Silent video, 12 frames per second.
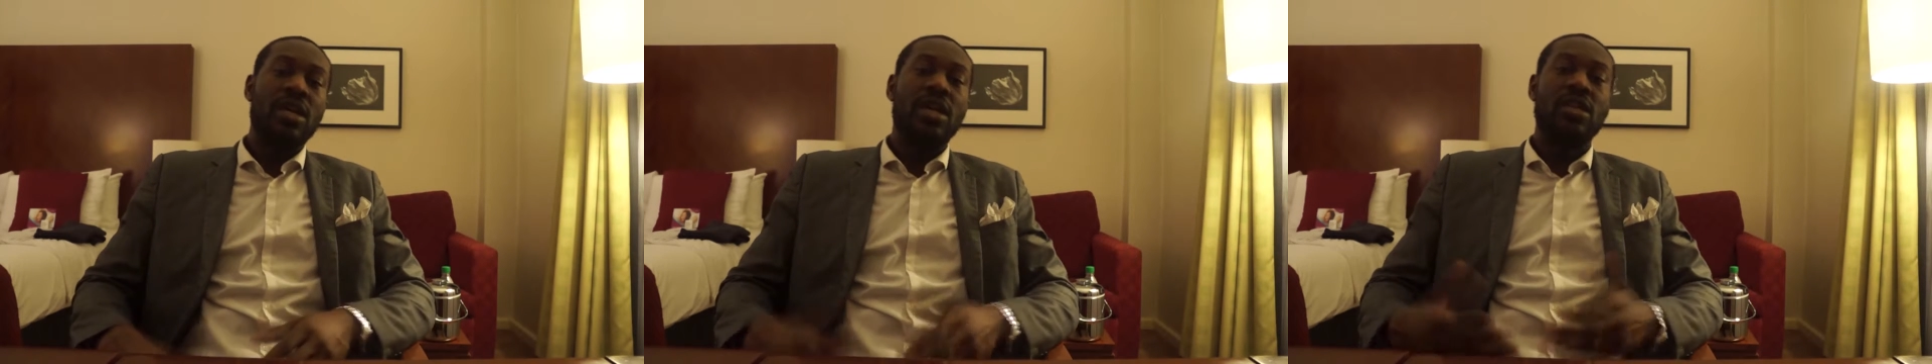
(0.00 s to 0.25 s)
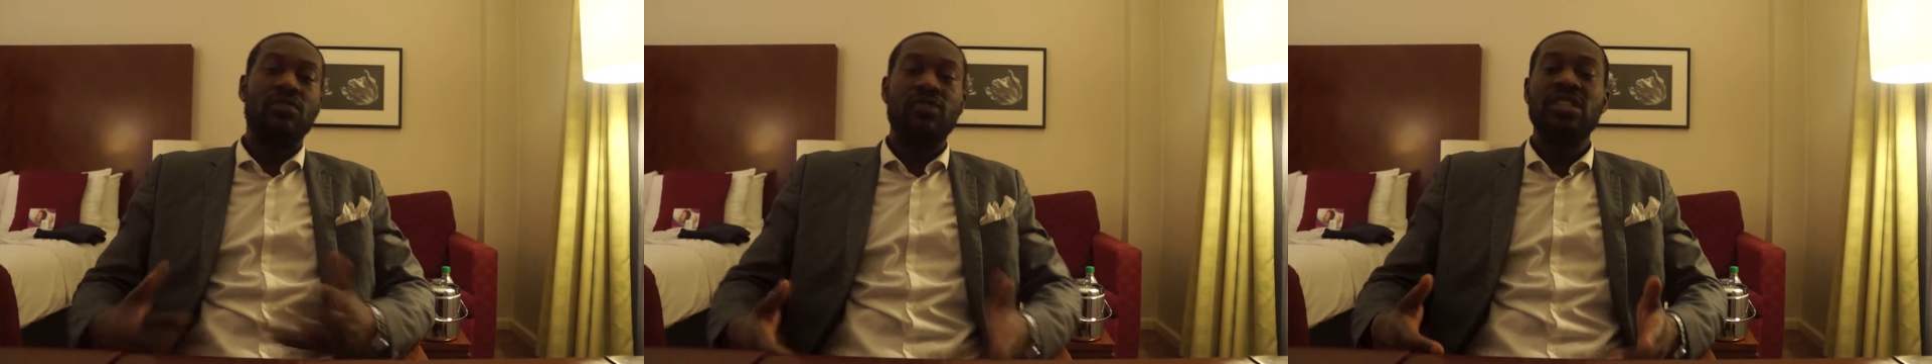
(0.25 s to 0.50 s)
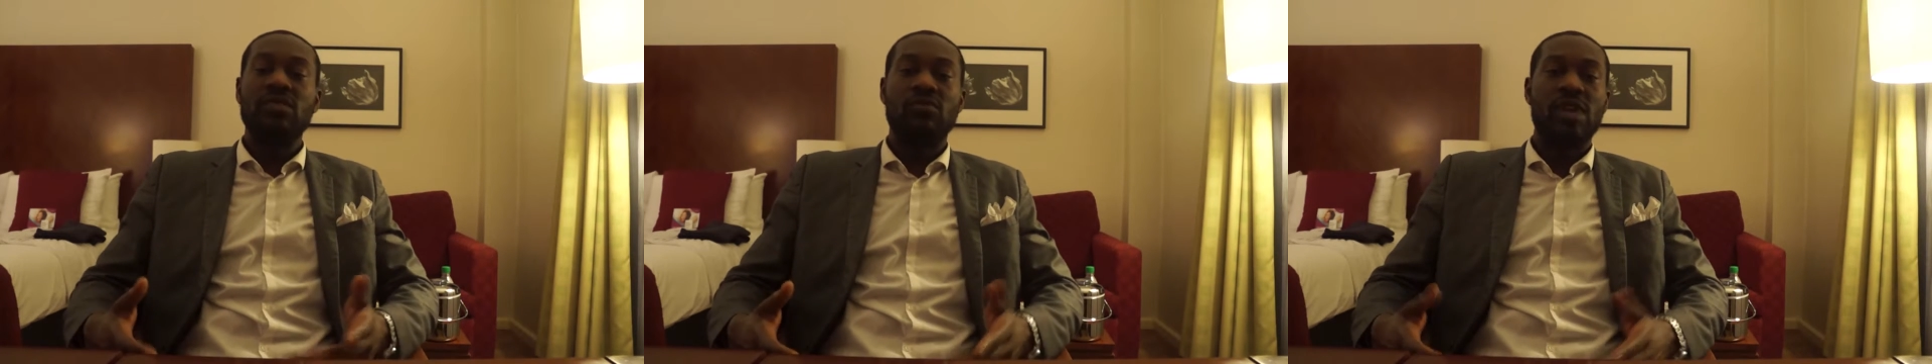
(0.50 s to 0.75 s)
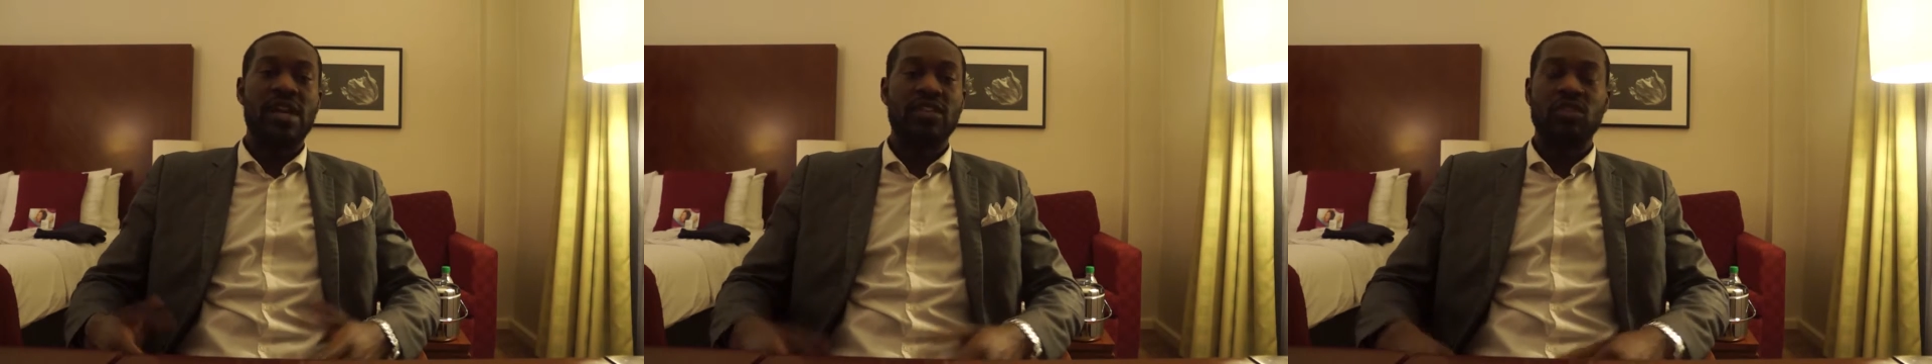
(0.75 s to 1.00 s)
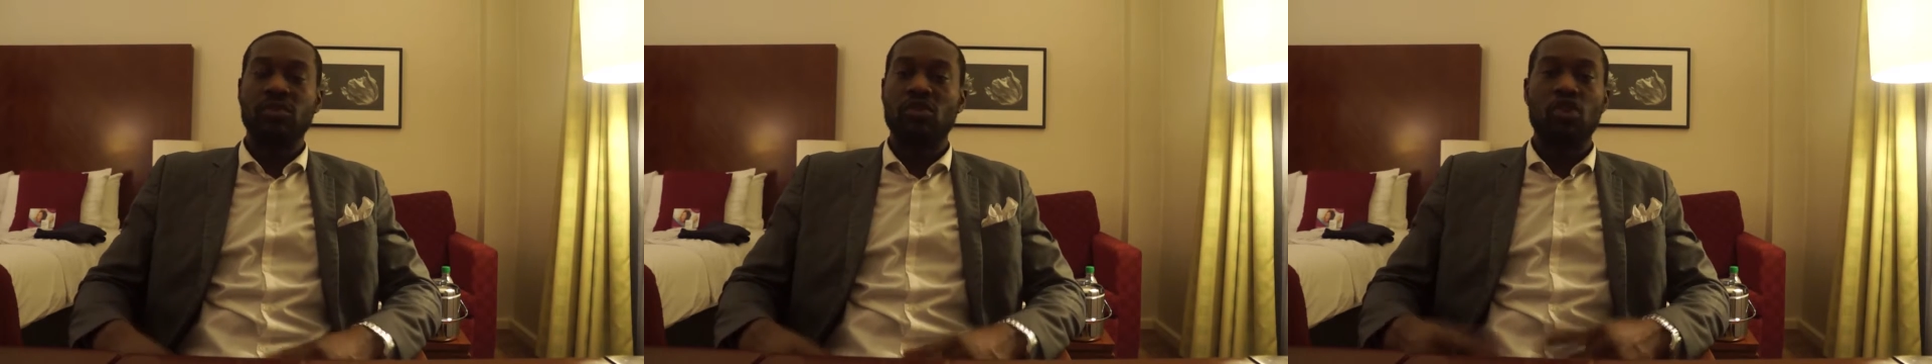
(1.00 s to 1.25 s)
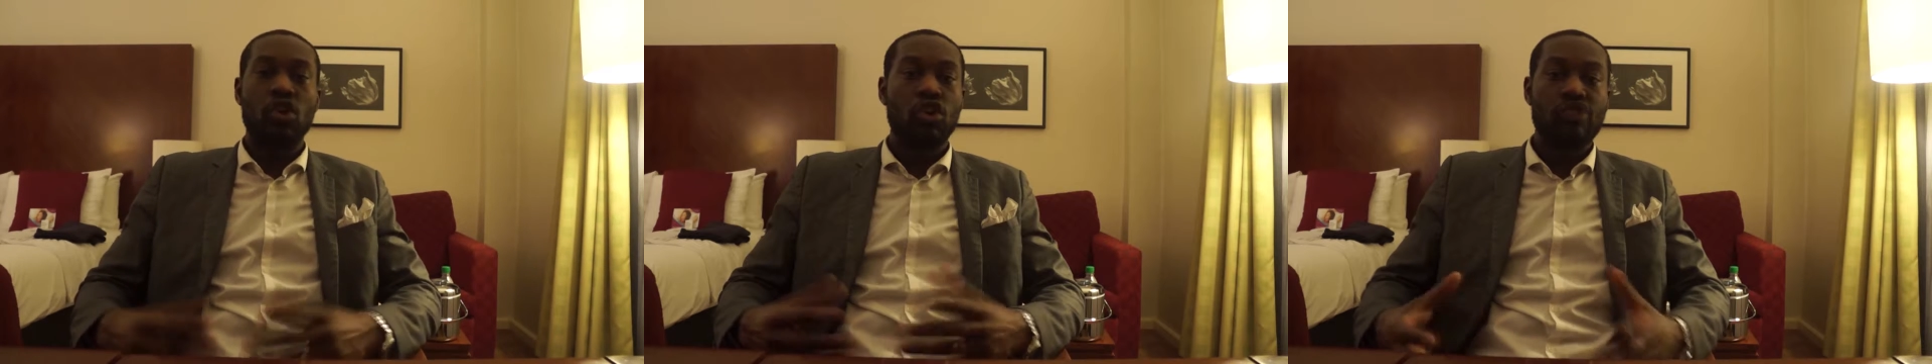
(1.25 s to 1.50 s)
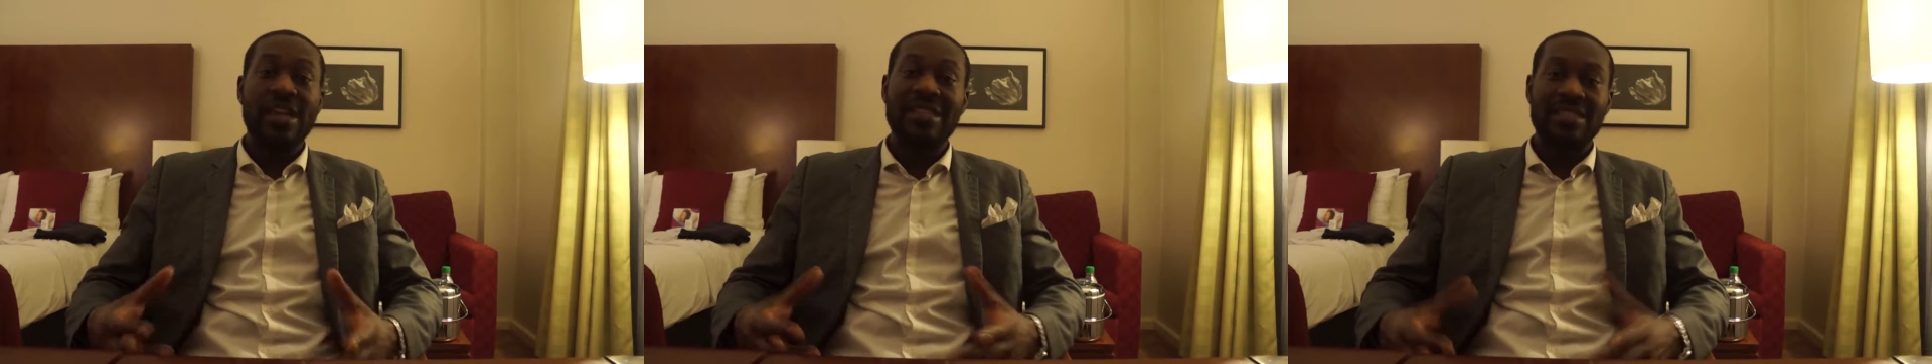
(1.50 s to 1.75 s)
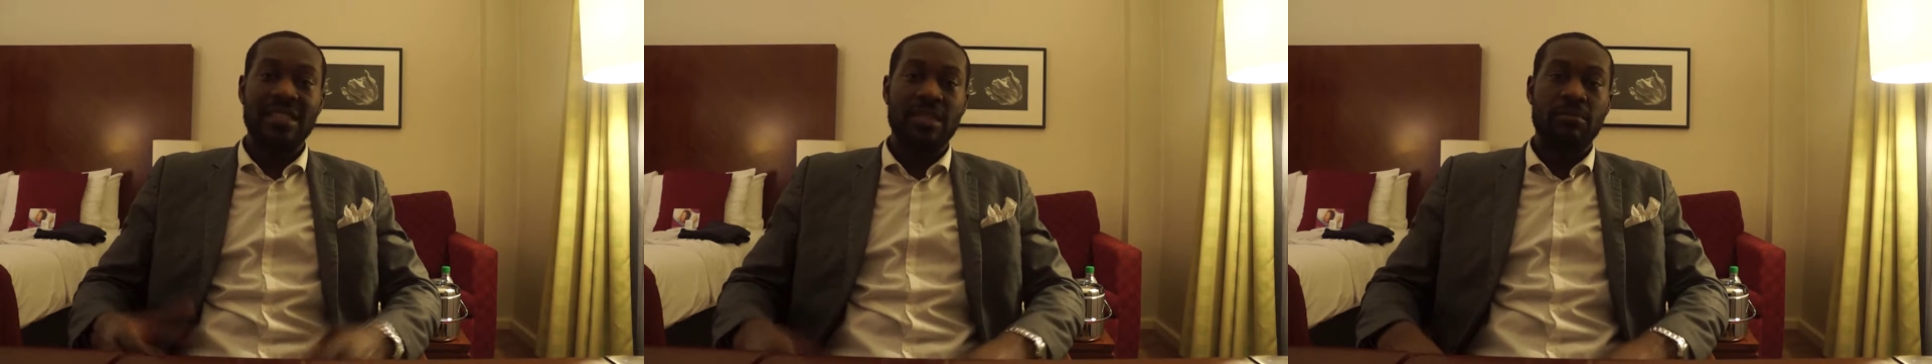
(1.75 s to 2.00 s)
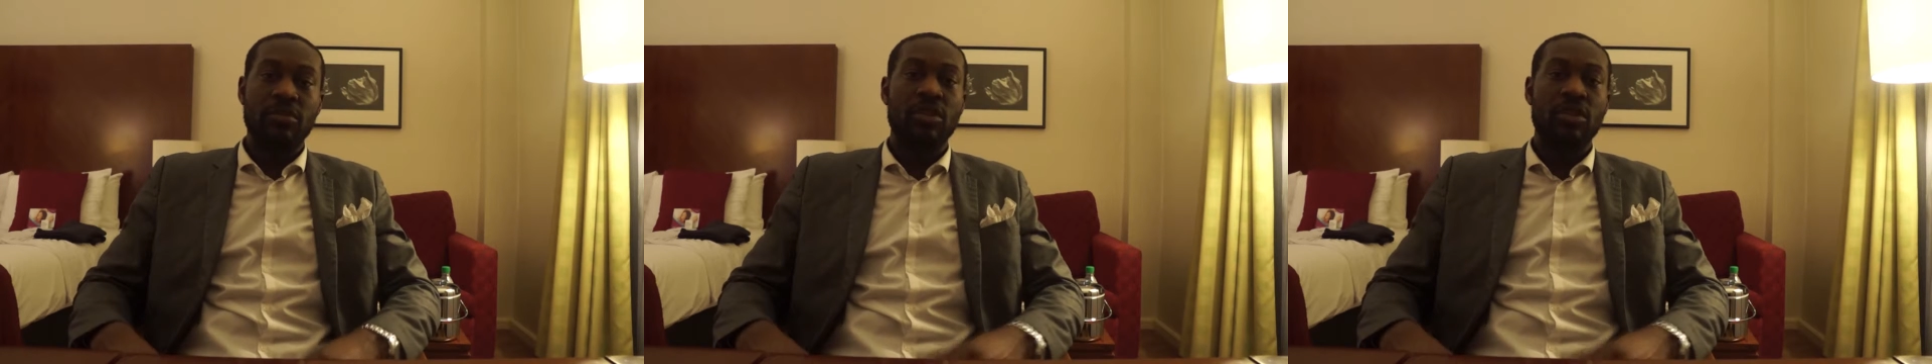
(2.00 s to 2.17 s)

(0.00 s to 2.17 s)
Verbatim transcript: And the reason why is because we've got a great team.